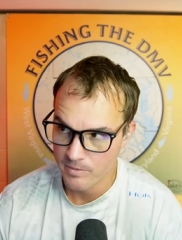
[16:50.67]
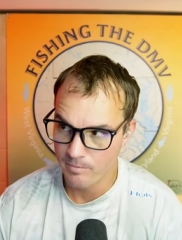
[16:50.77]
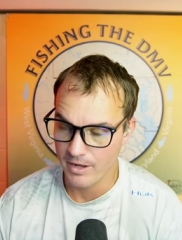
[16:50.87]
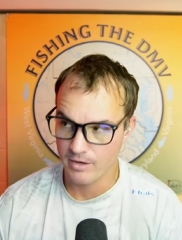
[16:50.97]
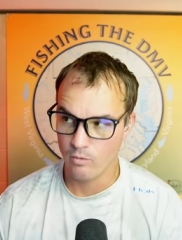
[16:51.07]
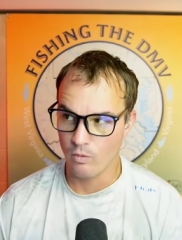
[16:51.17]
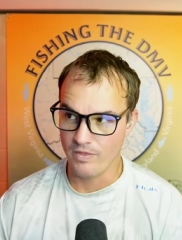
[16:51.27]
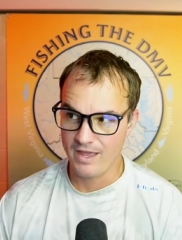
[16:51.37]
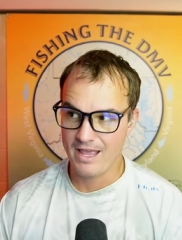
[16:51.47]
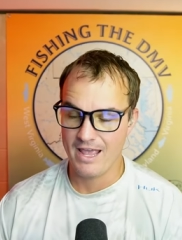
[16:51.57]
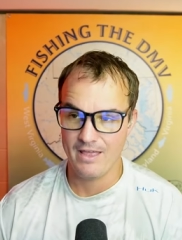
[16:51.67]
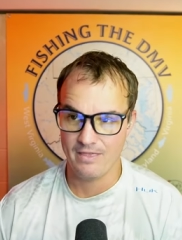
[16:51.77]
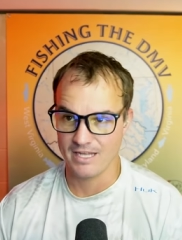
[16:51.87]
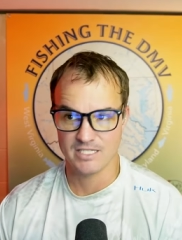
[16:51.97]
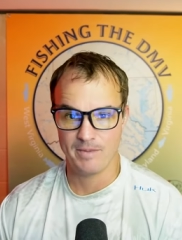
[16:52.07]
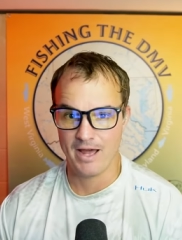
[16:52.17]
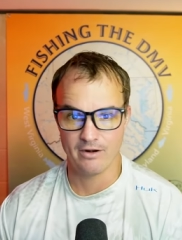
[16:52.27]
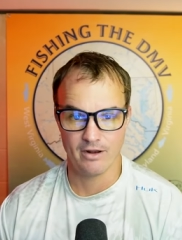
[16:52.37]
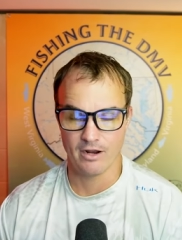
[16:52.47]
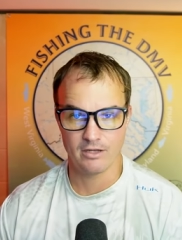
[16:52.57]
But when they hit in that
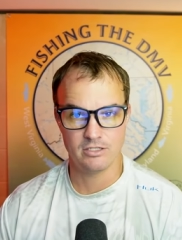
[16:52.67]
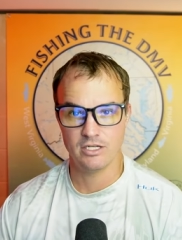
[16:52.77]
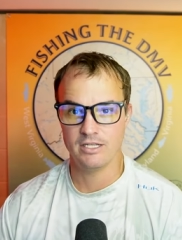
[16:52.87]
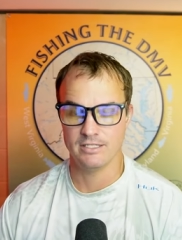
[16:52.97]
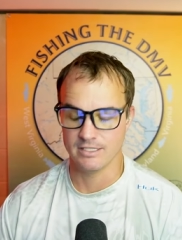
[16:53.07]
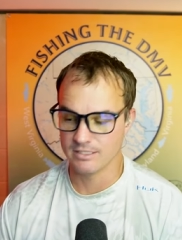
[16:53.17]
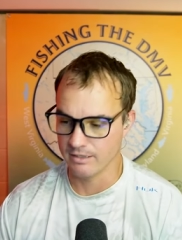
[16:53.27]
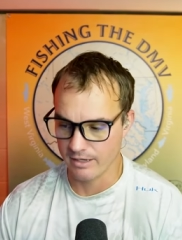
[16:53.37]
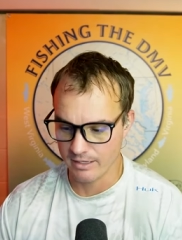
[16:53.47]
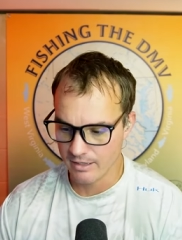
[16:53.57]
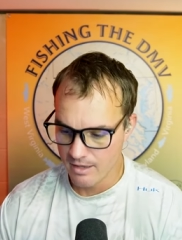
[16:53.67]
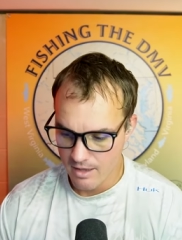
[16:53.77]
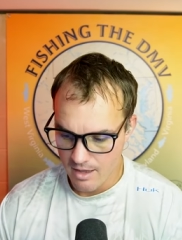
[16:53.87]
spatter dock, Jesus, like